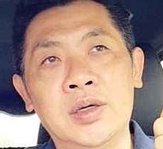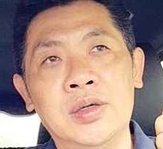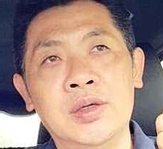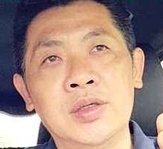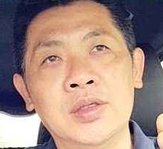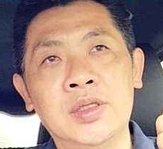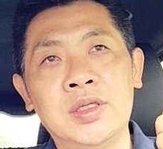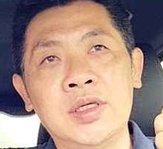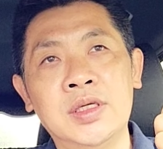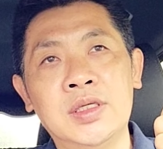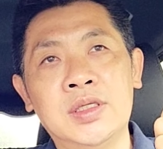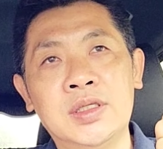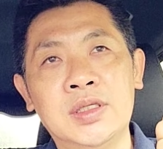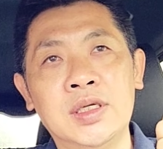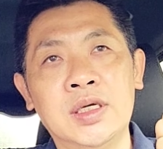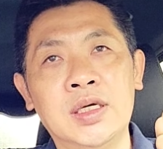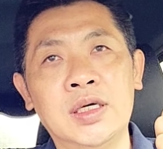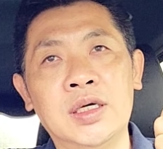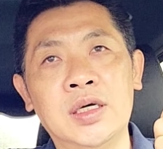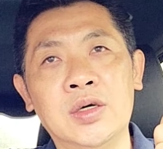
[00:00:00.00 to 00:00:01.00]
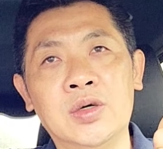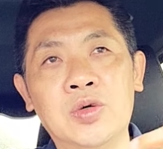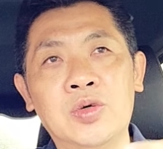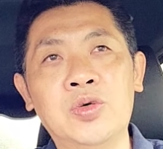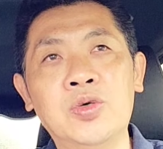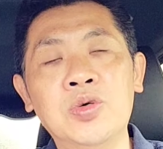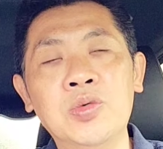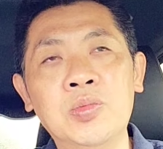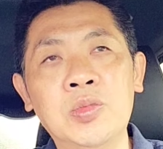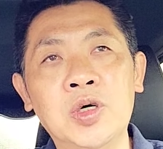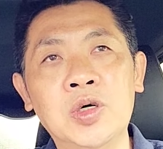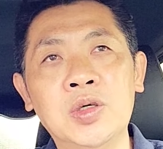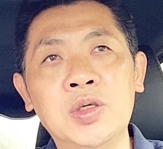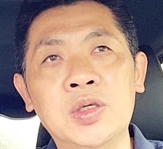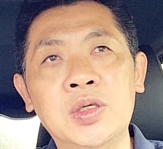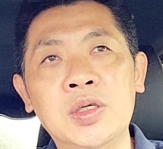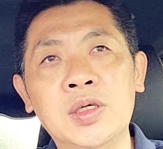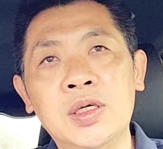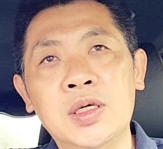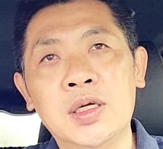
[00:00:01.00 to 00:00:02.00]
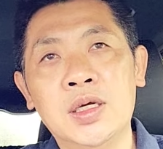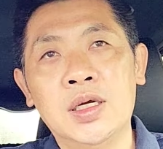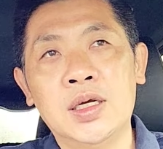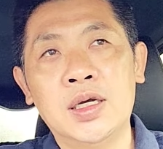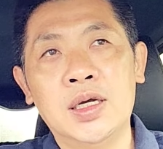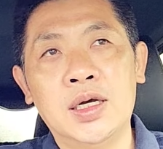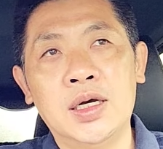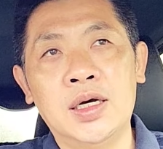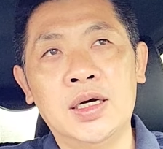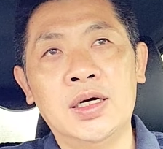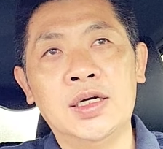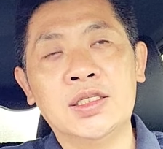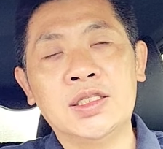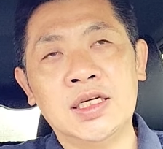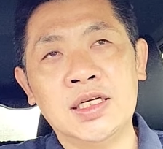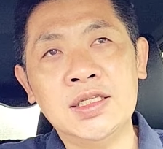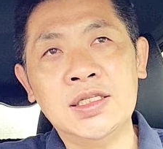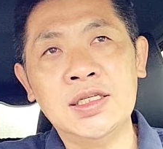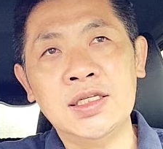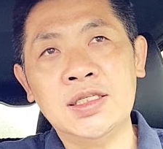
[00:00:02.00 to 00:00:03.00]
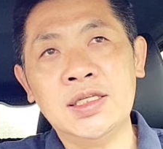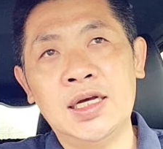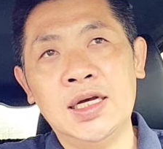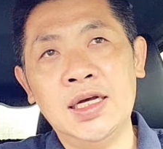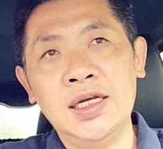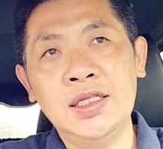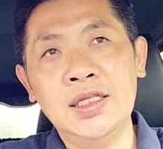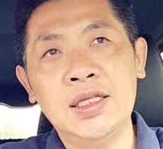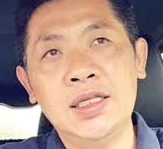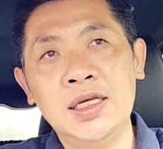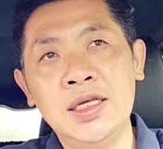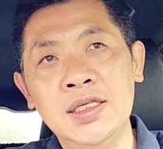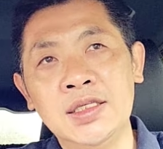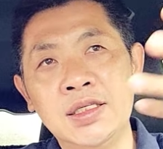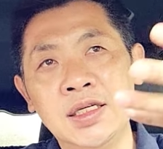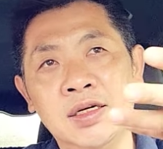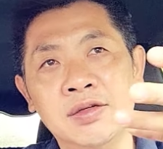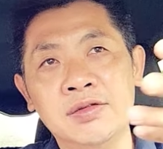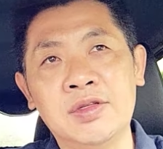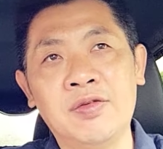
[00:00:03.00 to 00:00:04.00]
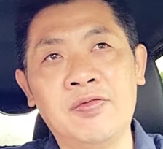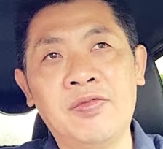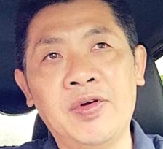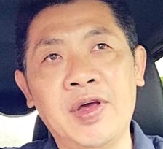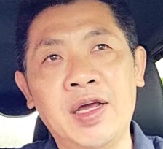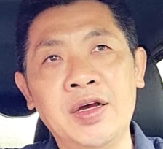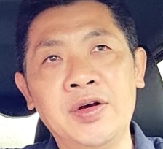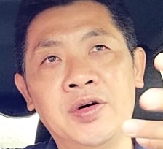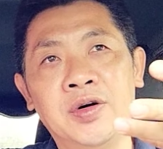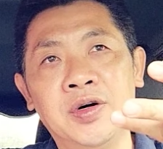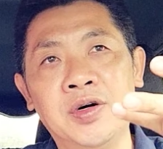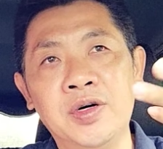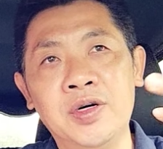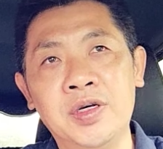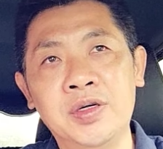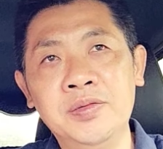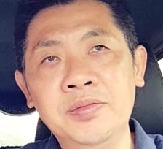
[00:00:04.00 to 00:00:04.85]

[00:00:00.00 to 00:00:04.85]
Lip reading: this cool mode, chances are inside of the fan coil,